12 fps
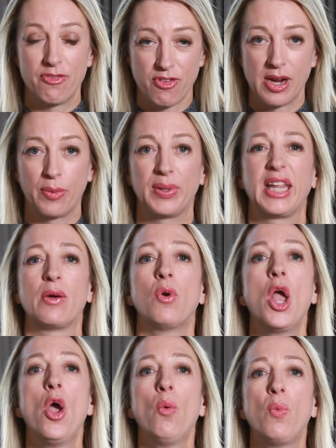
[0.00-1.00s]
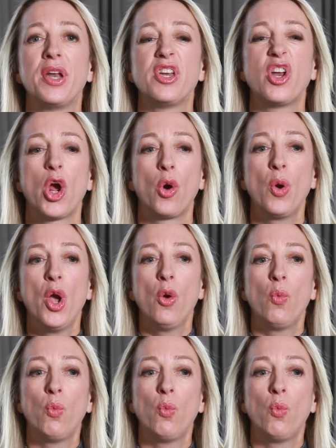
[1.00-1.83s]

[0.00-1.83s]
frequently when, you know,